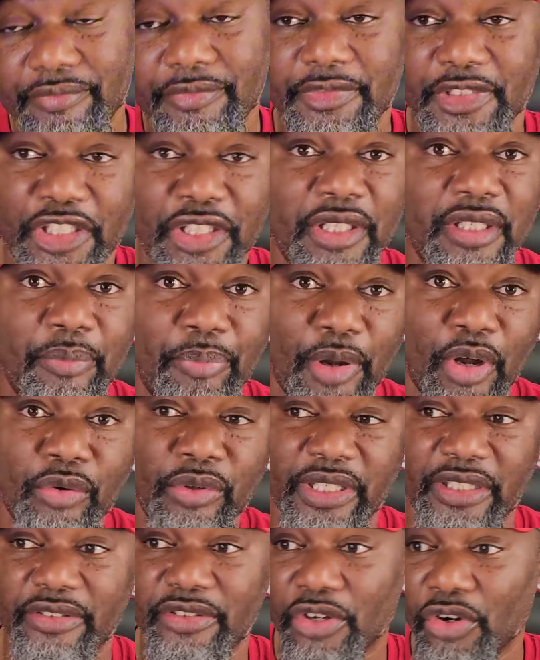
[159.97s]
good
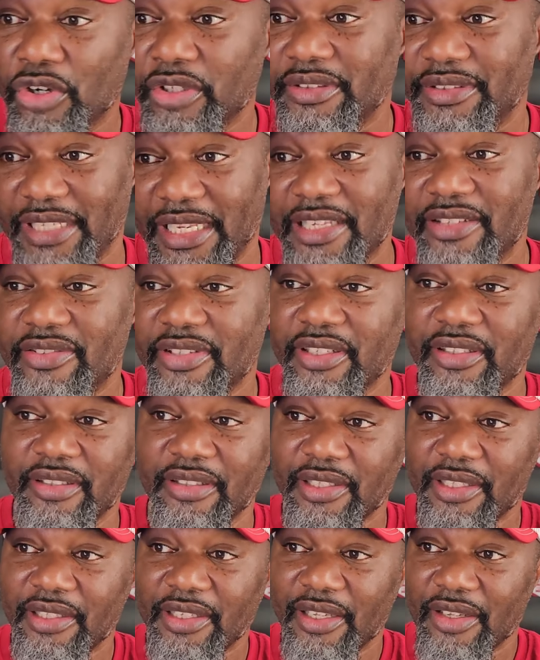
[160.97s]
opponents or decent
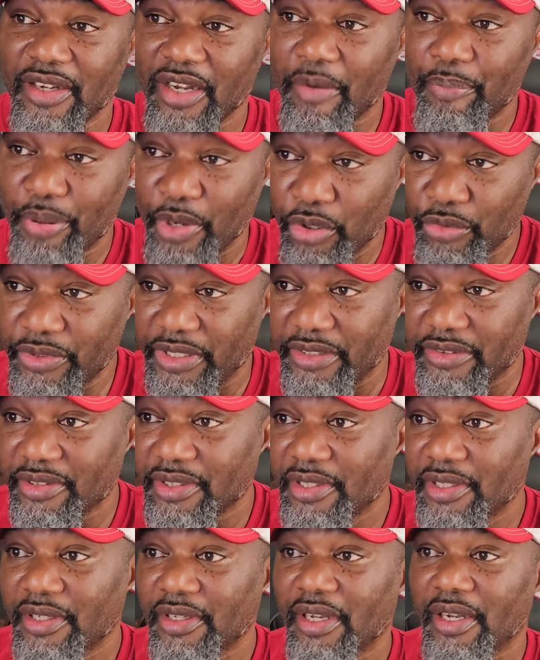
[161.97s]
opponents.
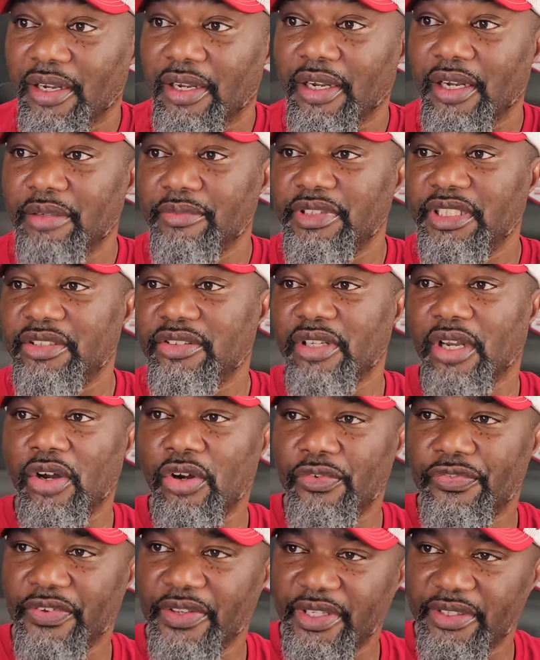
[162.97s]
Um, this
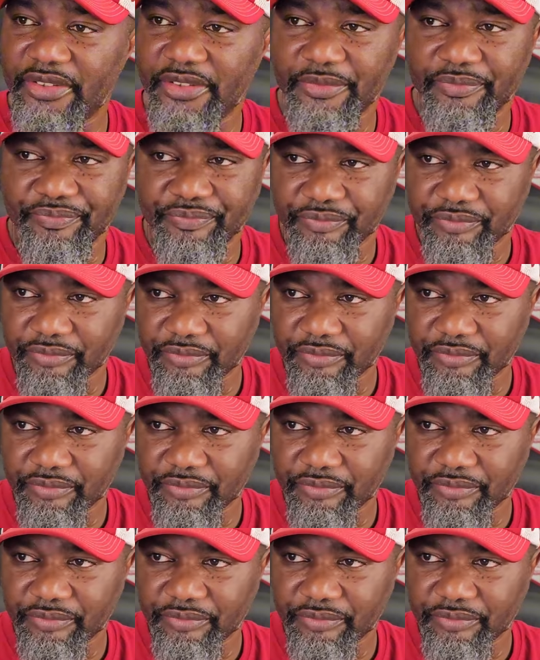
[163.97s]
offense,